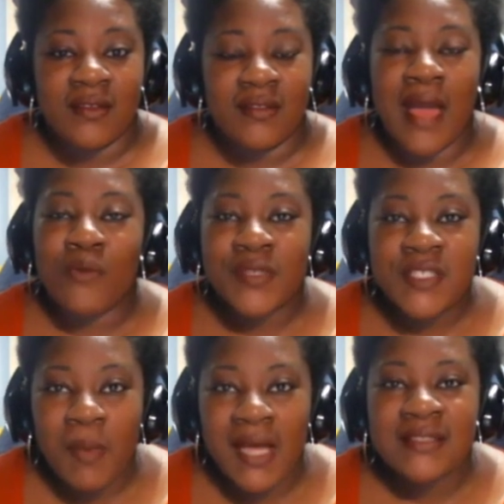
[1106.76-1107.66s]
That
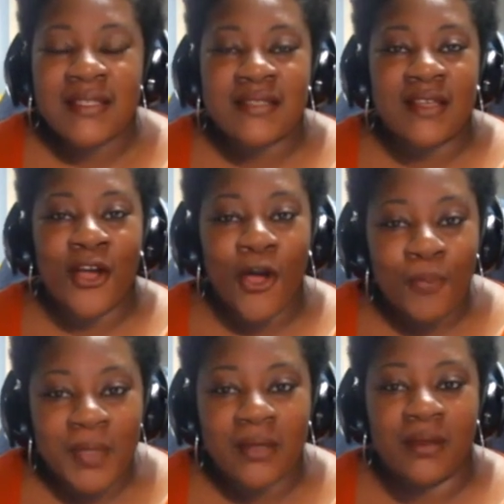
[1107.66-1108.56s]
response is a
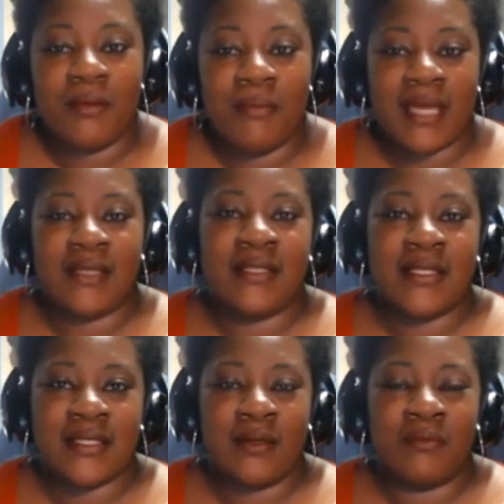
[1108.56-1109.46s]
coping
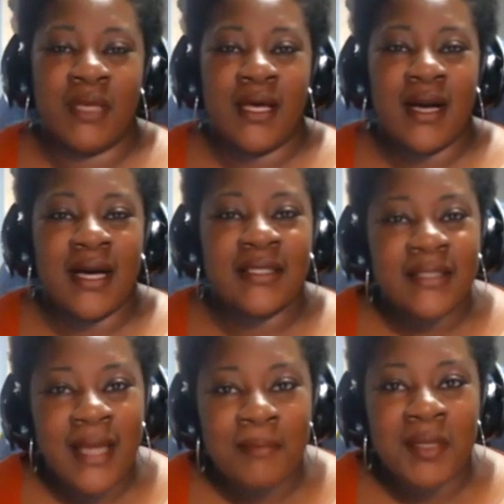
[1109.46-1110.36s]
mechanism, a
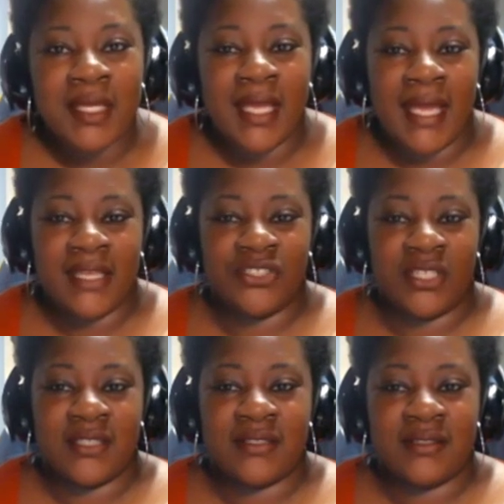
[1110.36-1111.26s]
numbing
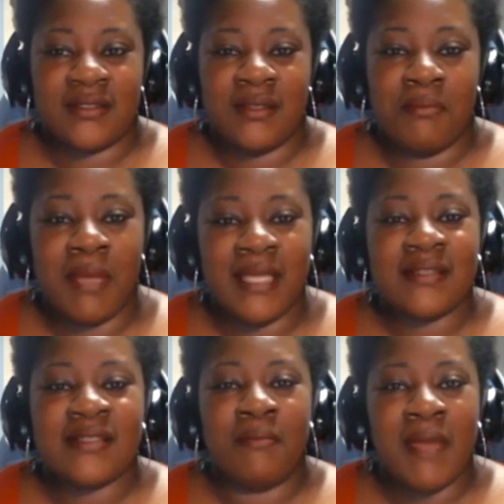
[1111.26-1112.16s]
agent meant
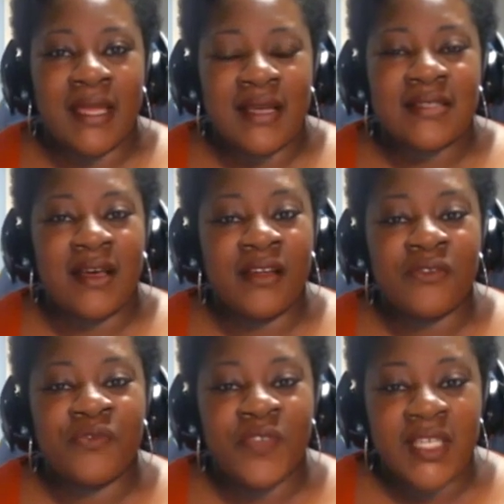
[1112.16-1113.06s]
to make us
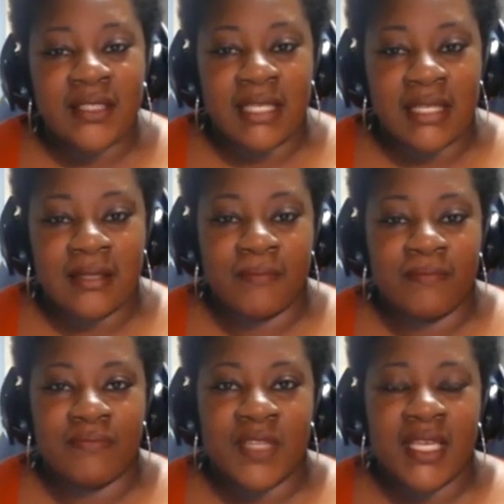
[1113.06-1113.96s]
unfeeling
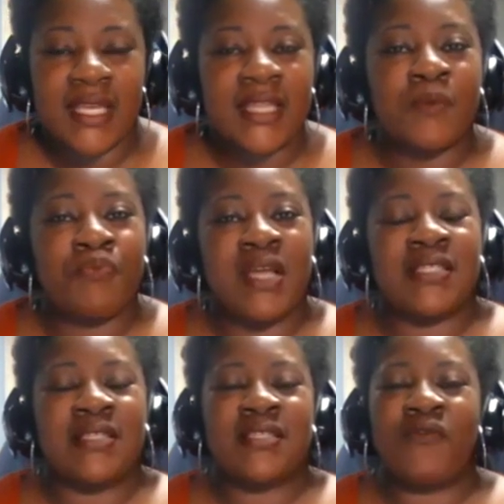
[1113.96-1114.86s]
in the
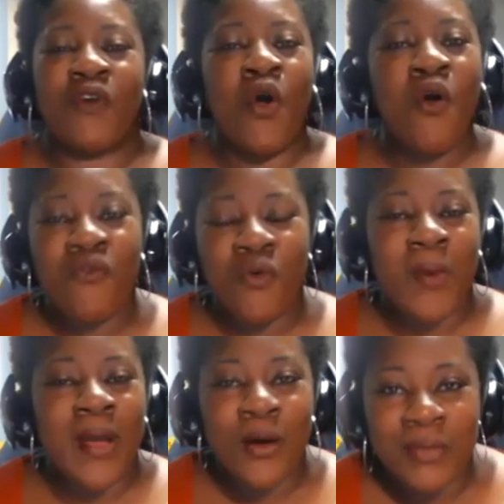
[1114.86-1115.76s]
presence of
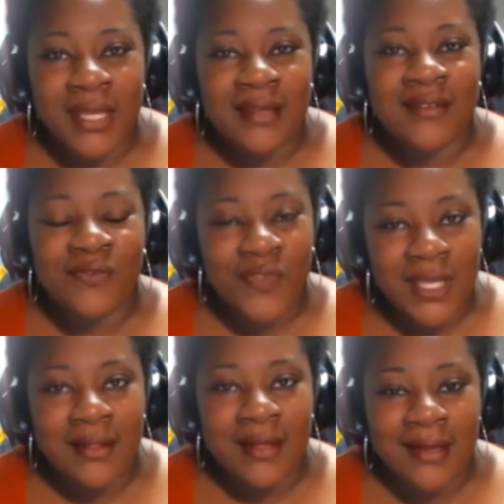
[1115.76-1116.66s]
overwhelming
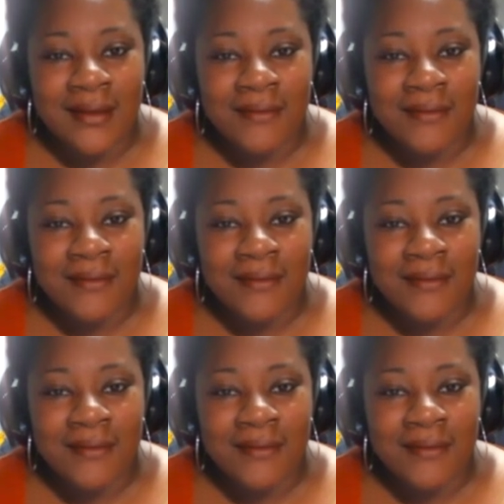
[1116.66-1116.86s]
feeling.